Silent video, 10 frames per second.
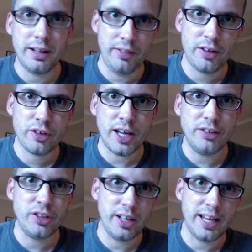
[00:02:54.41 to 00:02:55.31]
In this
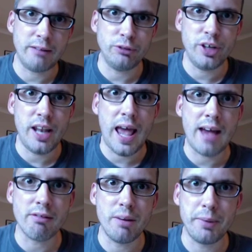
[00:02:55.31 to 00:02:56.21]
case, it encountered an
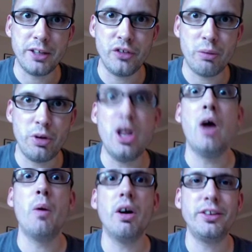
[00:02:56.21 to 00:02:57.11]
error because there were
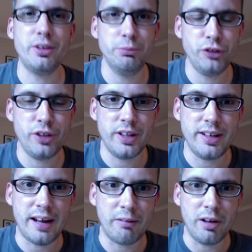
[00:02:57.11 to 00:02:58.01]
no items in the
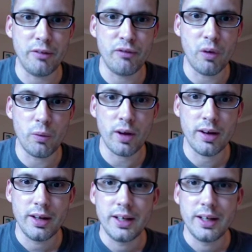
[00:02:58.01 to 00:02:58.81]
download folder,